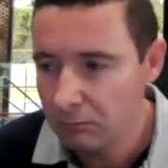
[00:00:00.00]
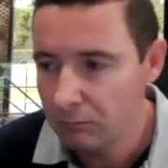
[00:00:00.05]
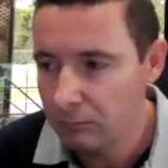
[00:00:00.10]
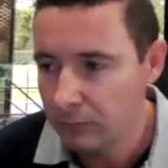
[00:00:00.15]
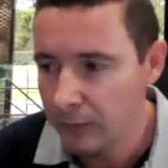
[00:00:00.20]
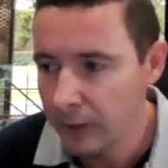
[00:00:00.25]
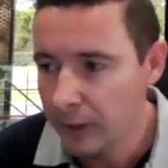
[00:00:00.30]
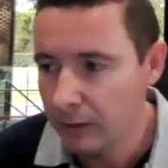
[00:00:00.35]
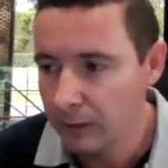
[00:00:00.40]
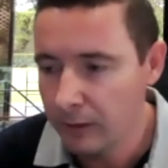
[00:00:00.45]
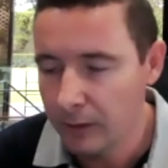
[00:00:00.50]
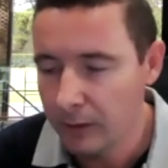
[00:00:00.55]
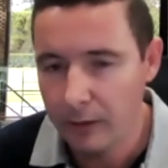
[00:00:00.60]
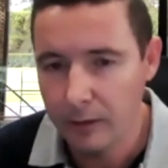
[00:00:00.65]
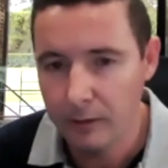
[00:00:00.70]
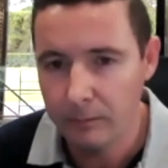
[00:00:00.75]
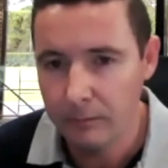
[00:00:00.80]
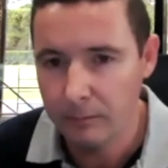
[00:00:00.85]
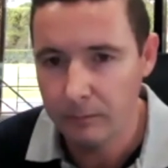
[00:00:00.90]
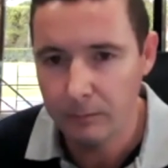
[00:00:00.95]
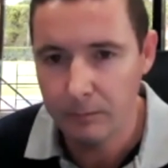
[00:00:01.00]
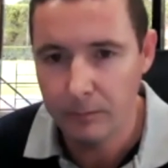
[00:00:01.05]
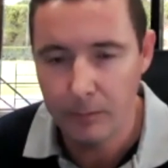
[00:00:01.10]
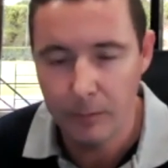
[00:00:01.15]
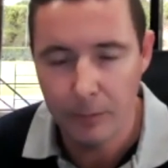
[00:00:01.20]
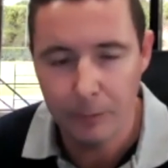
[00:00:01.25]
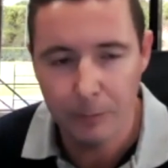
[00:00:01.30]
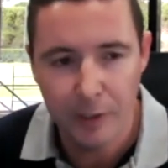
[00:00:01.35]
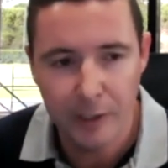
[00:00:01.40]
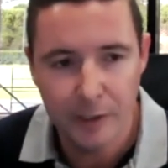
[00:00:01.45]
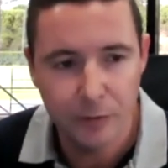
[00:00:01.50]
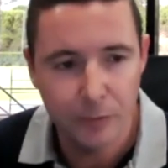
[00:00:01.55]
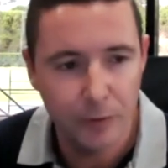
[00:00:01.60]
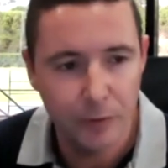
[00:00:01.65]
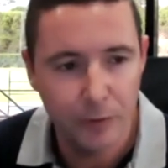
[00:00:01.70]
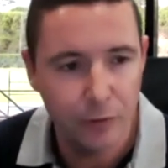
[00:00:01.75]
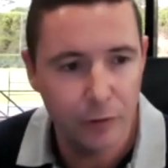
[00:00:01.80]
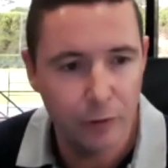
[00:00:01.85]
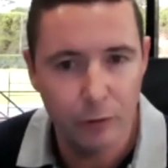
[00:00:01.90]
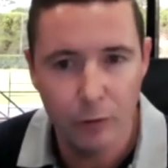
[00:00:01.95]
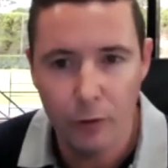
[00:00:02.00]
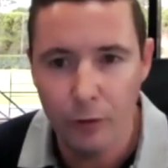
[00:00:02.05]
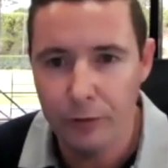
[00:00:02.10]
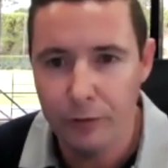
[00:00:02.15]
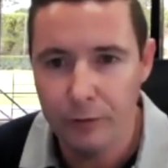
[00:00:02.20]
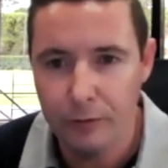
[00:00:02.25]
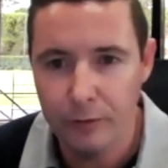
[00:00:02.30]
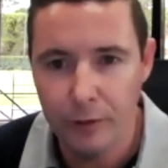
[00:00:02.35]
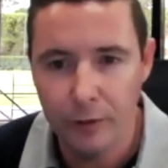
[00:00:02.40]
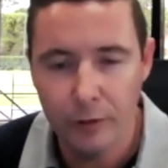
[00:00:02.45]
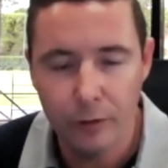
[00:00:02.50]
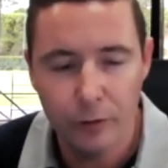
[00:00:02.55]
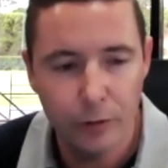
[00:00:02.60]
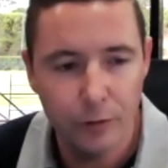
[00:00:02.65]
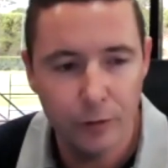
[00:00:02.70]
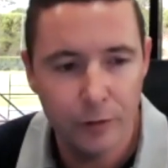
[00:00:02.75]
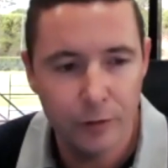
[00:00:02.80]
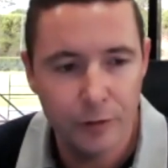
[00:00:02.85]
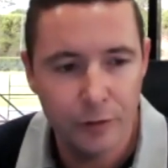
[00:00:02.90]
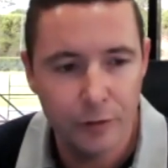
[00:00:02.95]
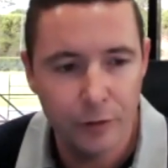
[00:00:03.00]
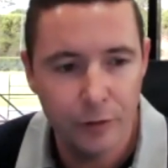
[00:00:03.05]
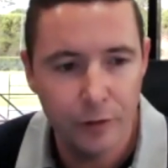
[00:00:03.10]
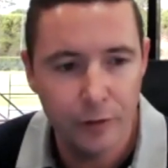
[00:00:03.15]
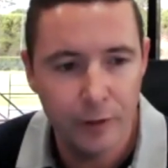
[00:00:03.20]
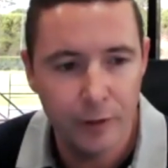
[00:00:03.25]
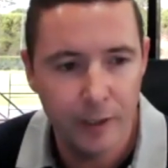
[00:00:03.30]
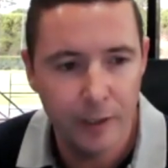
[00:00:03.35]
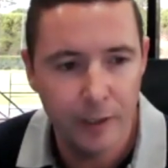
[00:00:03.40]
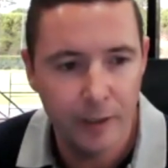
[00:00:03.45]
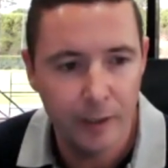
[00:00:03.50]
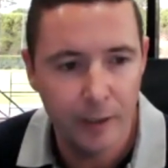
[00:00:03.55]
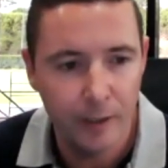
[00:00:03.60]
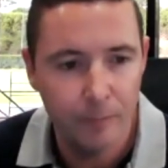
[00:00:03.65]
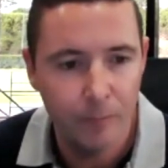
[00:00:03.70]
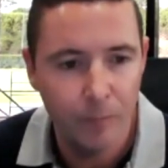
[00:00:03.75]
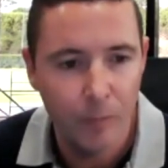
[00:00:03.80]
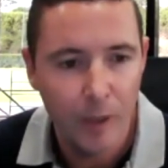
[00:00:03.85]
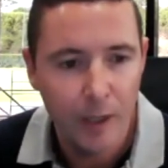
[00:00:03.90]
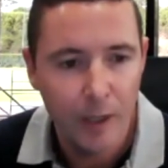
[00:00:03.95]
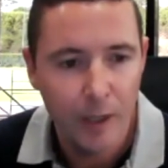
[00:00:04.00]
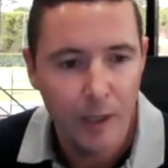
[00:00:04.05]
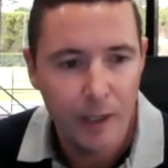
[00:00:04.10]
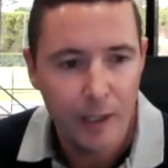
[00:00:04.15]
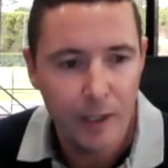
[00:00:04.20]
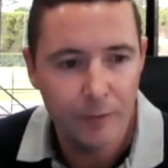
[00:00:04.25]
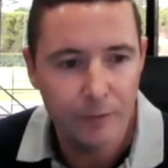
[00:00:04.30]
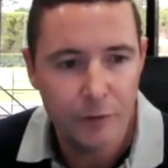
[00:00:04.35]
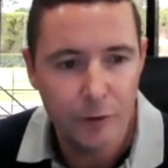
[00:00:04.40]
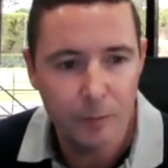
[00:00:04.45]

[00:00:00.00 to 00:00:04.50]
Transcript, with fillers: yeah, I'm impressed with your growth. You know, kudos to you. And um, Thanks, if